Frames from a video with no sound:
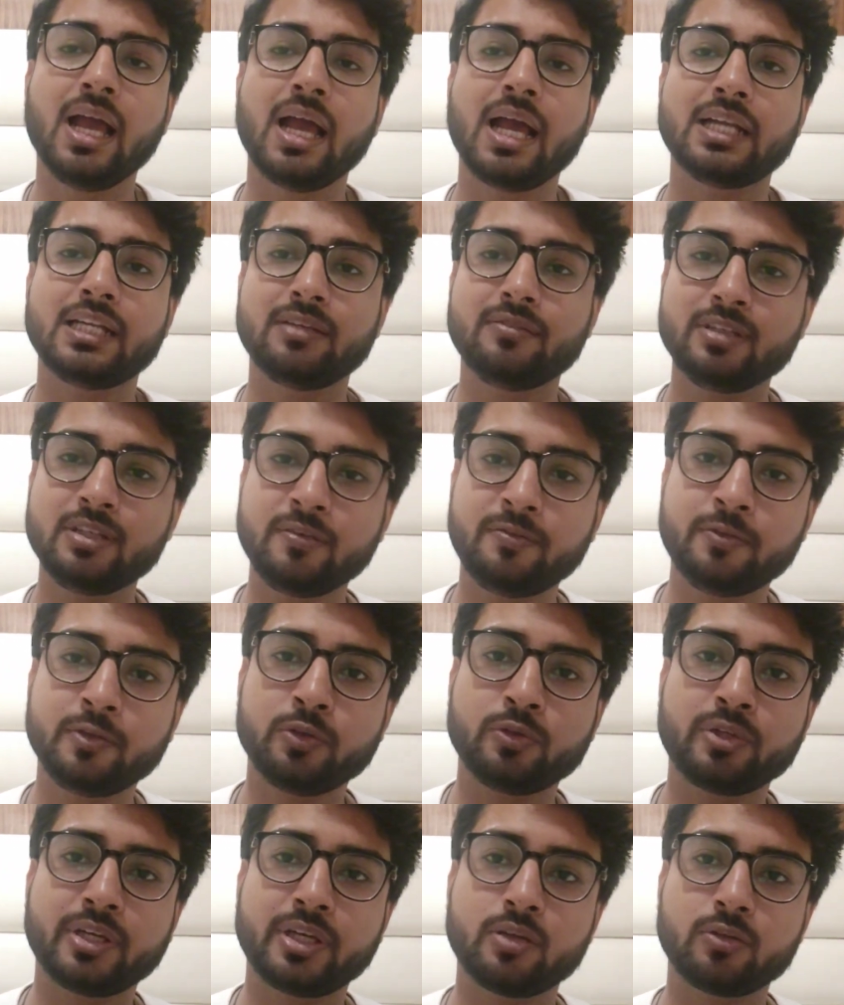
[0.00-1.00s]
And even if
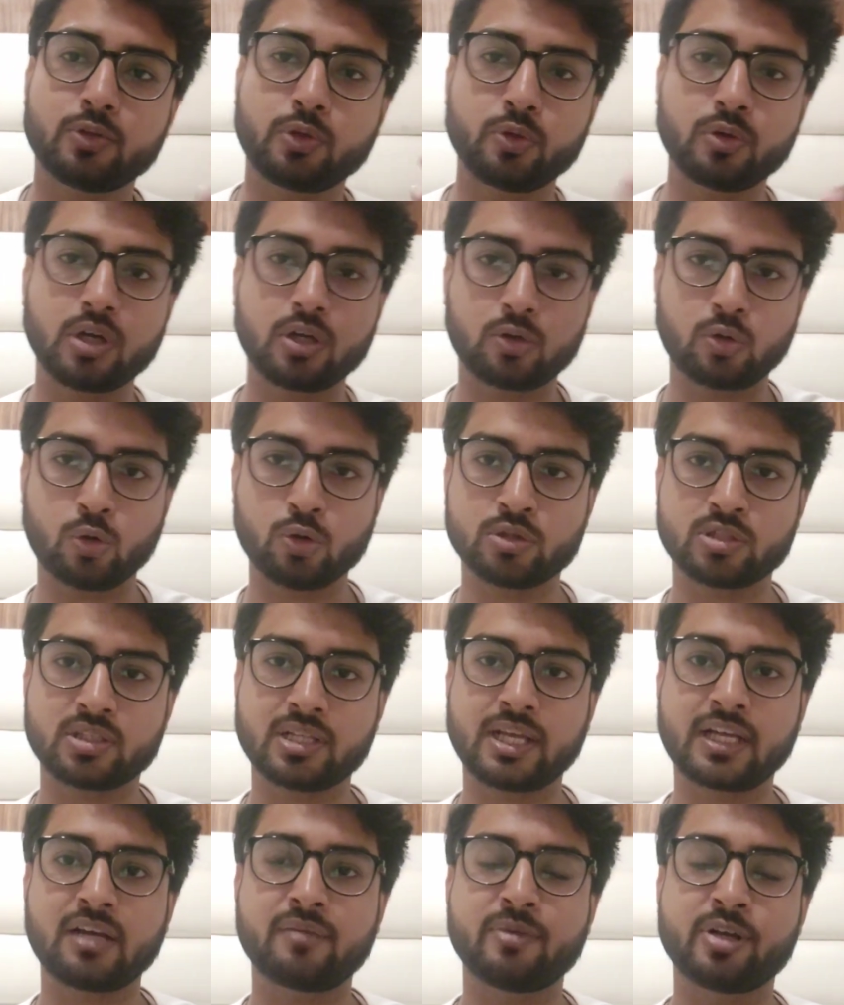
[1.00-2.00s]
you took a course,
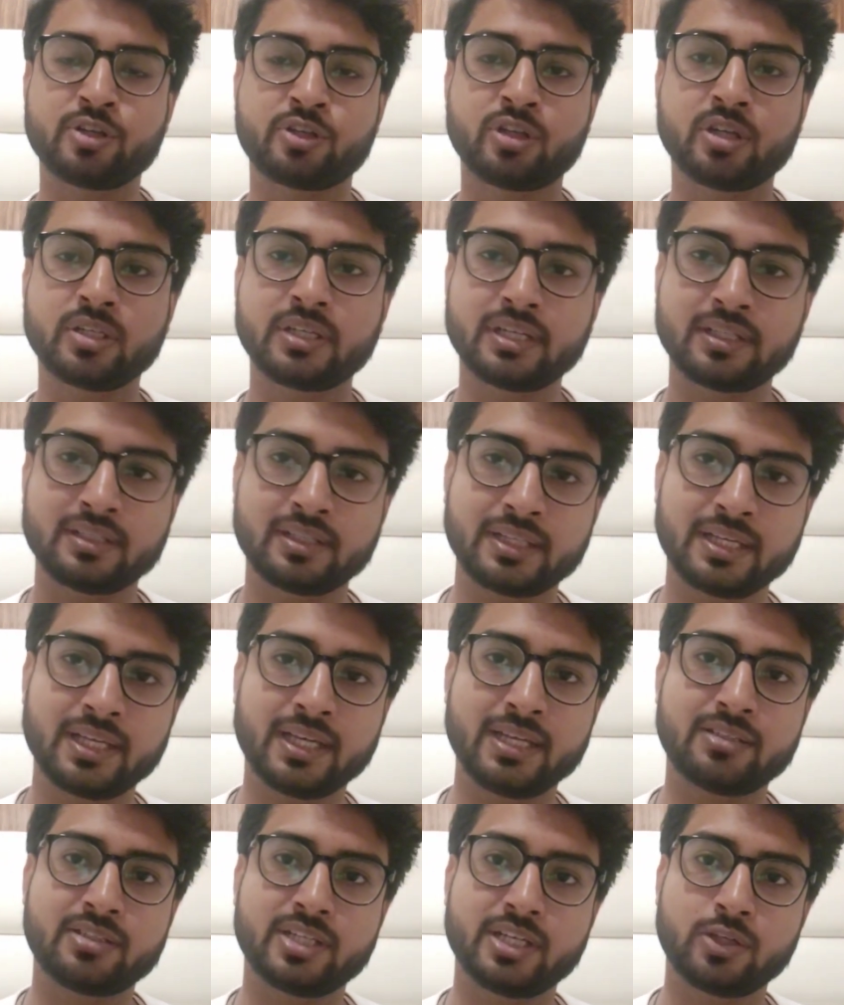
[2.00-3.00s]
like I mentioned in
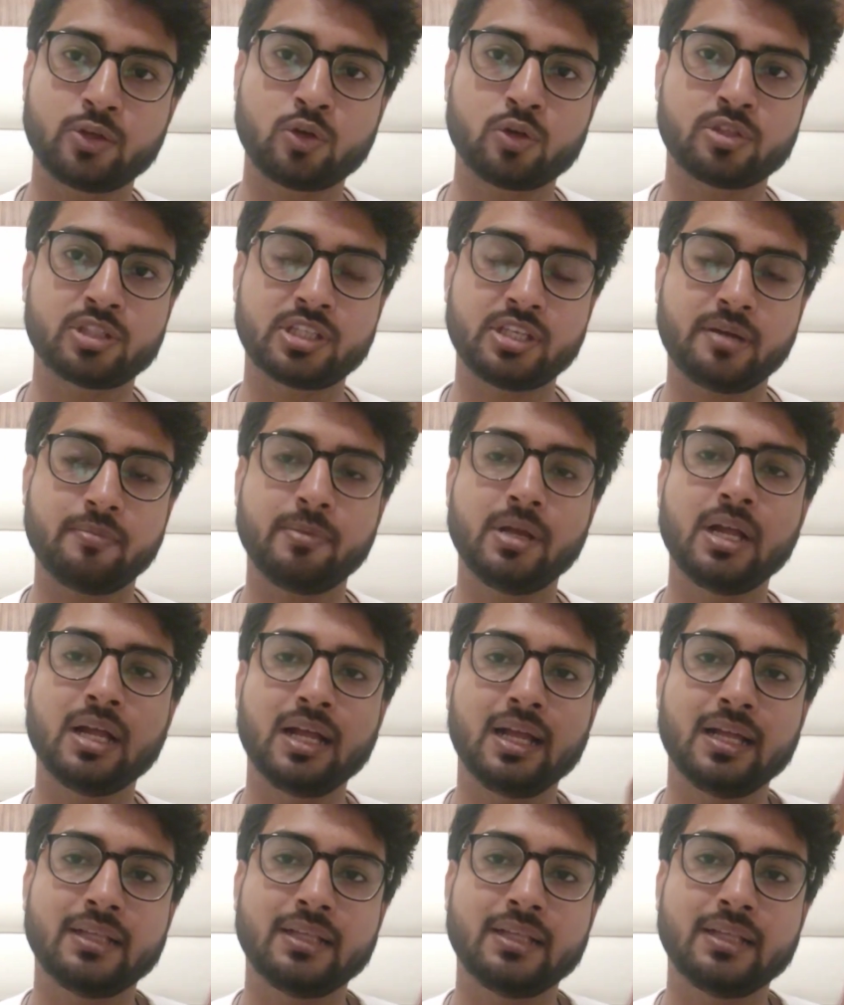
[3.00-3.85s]
the cheat code step,